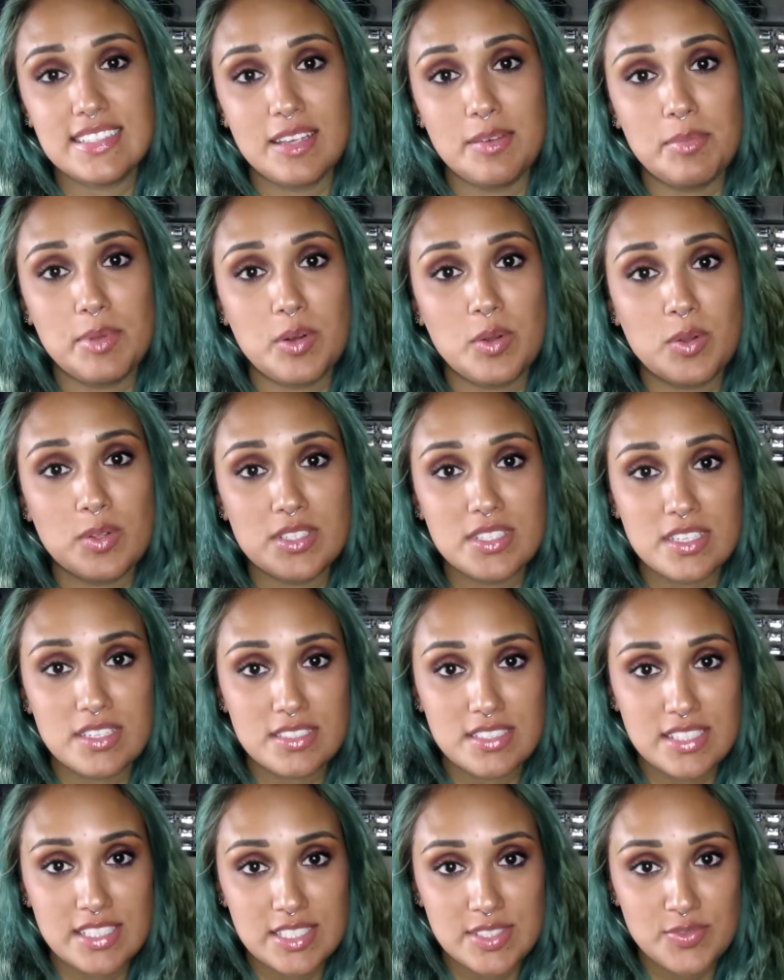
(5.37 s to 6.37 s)
and been holding on
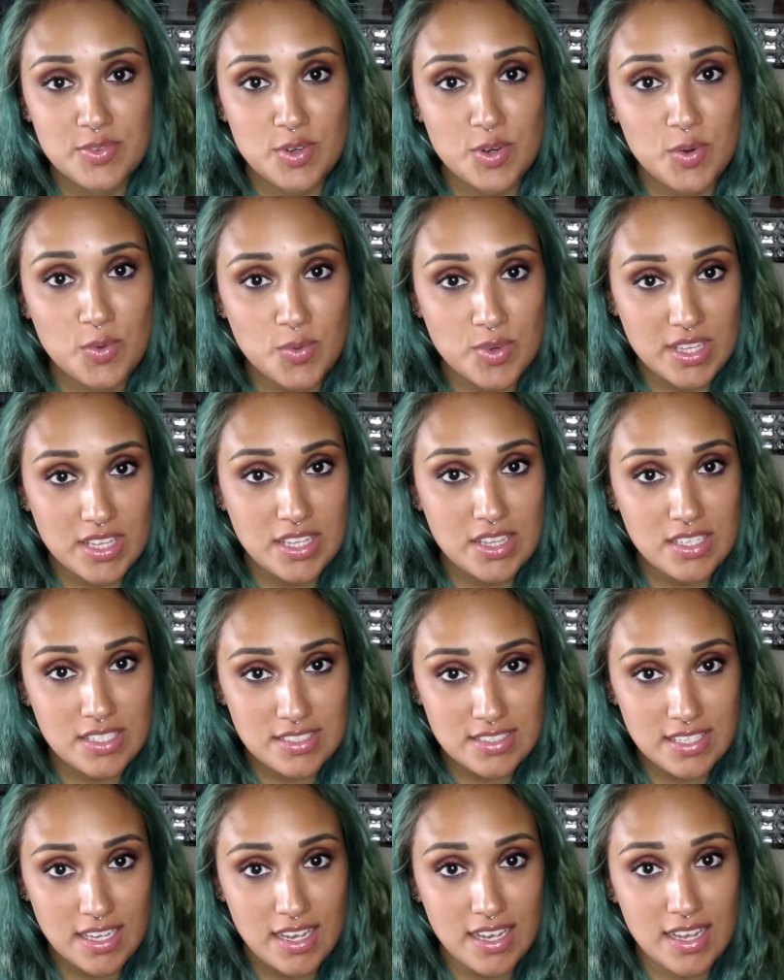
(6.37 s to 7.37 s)
to these for a really long
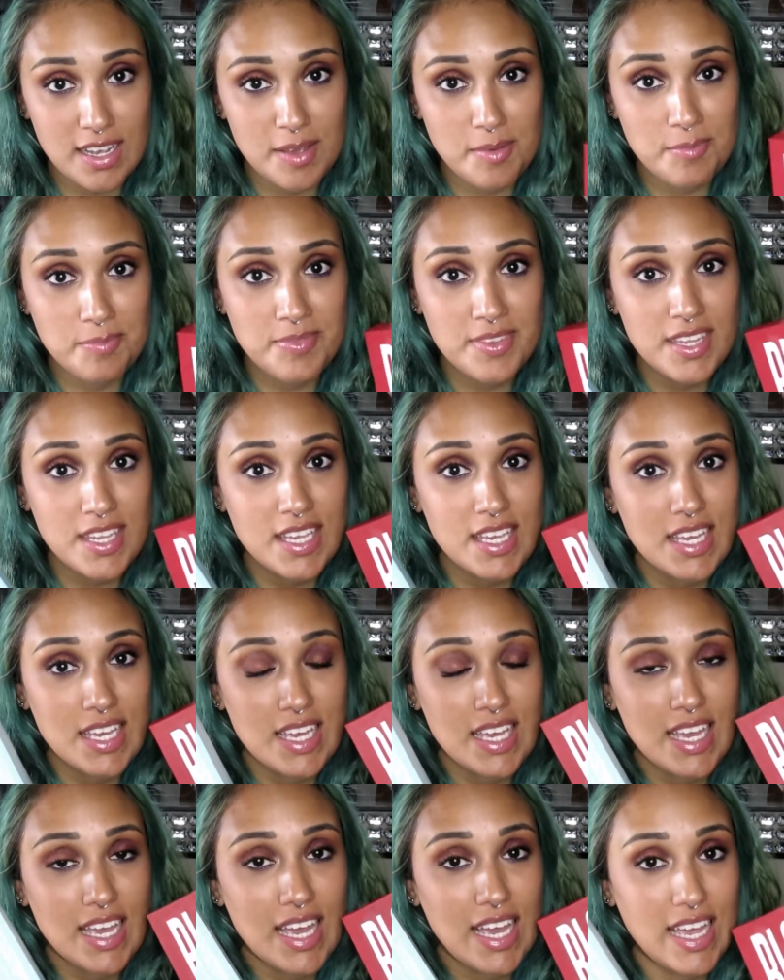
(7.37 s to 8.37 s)
time,
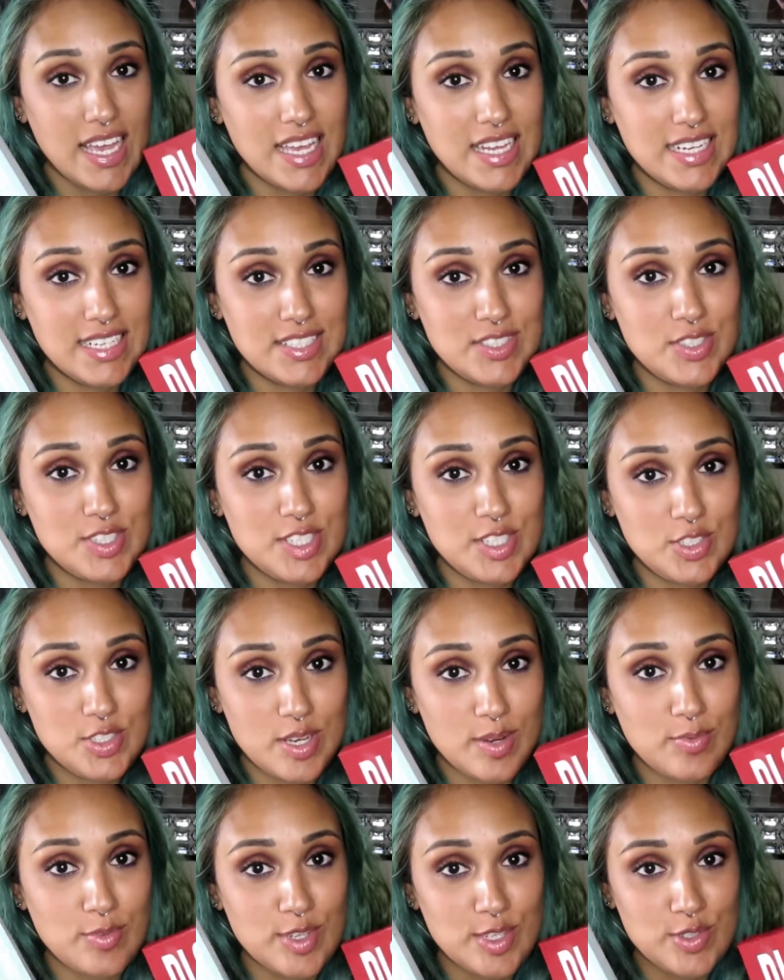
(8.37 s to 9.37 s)
and it's the
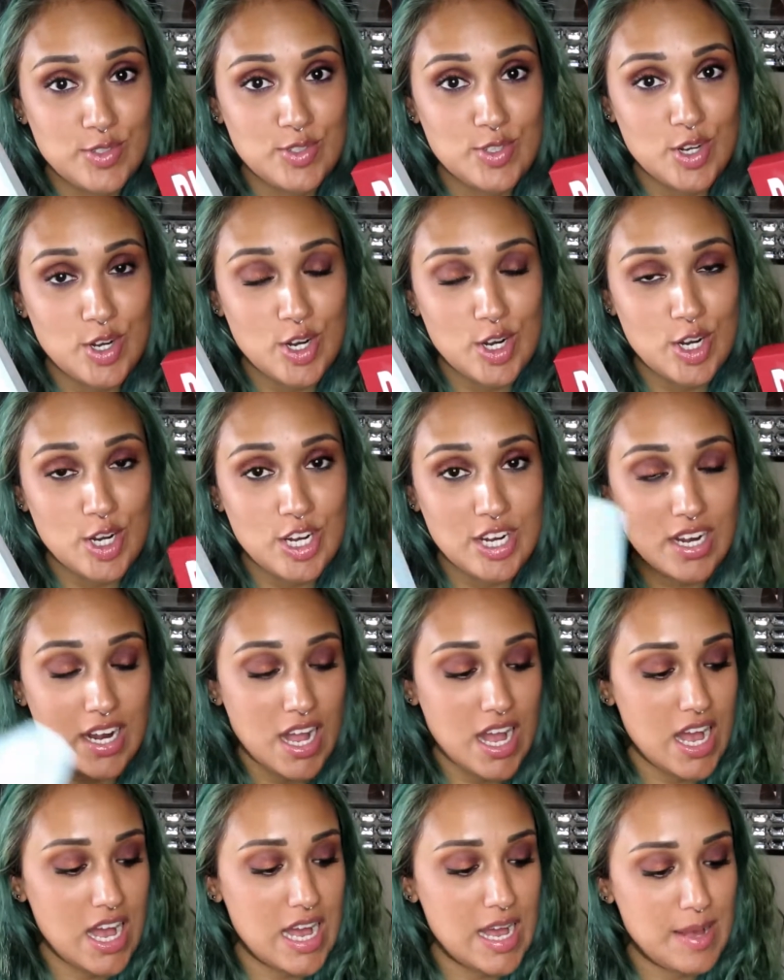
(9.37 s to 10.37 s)
Jeffree Star
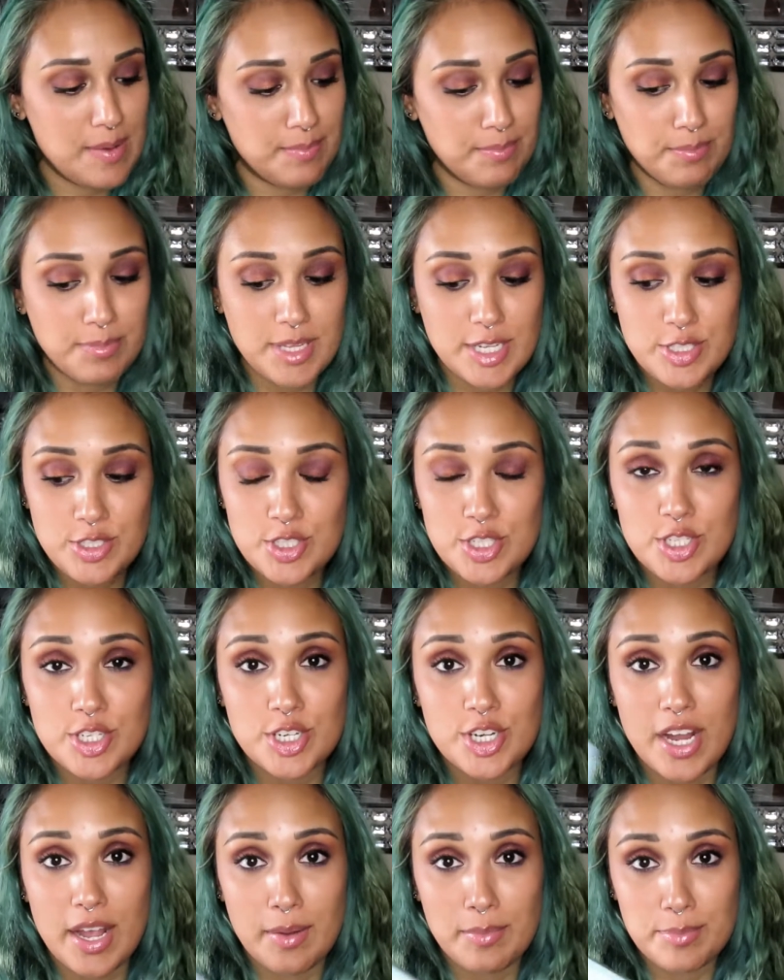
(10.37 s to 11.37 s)
Blood
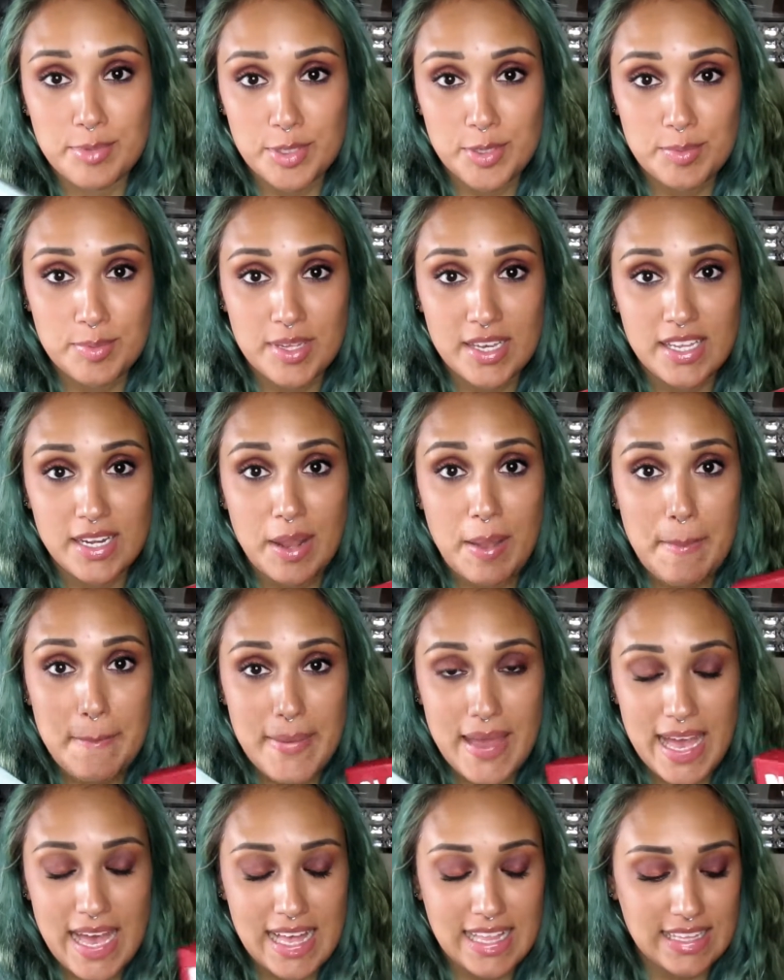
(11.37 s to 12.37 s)
Sugar and Blue Blood
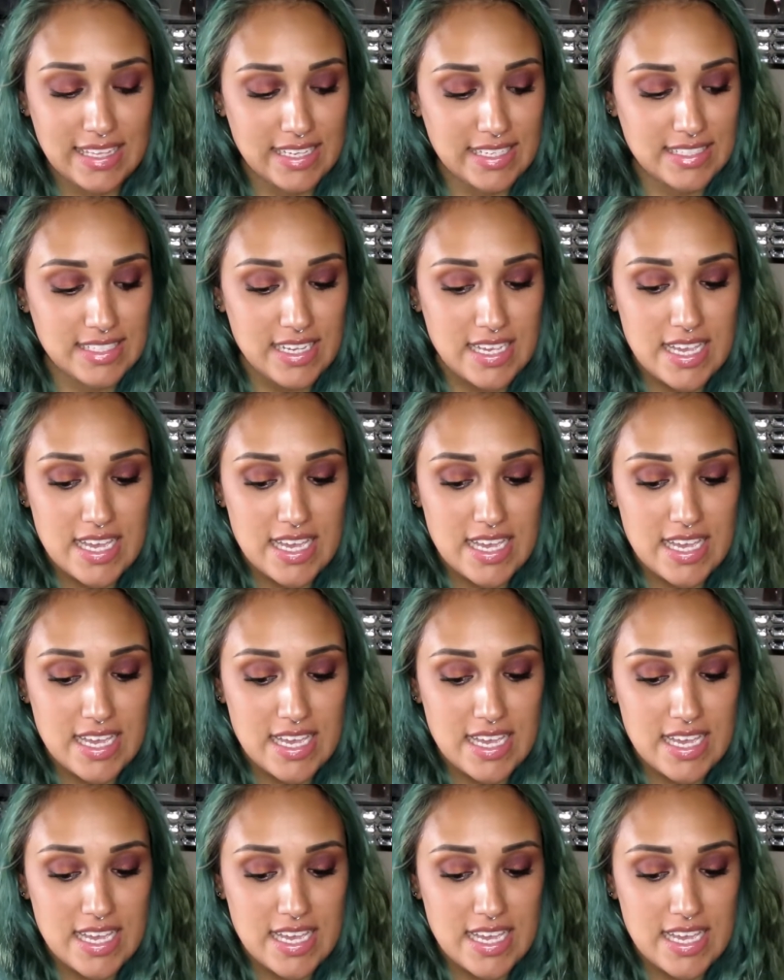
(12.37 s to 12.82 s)
palette.